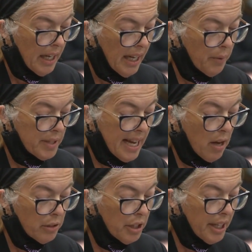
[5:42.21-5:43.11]
He was
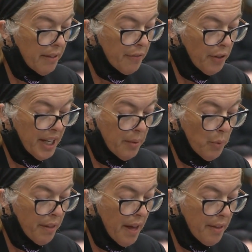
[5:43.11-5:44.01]
out looking for
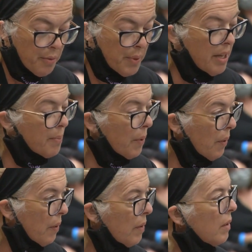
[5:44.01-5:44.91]
him with other
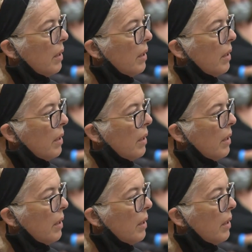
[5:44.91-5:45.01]
people